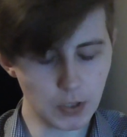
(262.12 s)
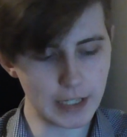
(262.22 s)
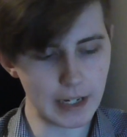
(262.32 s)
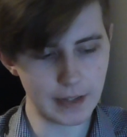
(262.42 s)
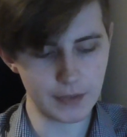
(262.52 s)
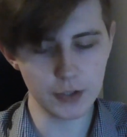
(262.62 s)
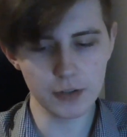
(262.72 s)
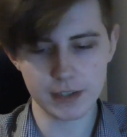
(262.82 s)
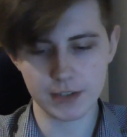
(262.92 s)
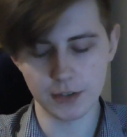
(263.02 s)
oh yeah, the
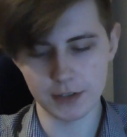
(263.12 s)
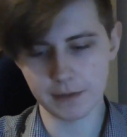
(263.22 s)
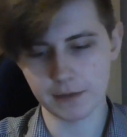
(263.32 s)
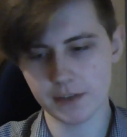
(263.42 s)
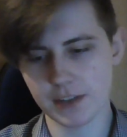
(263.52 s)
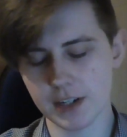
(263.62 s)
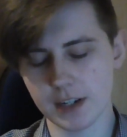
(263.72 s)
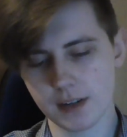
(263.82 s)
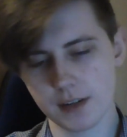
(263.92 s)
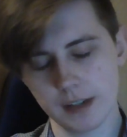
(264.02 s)
nose is so different to the
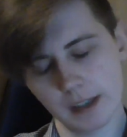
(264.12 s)
taste.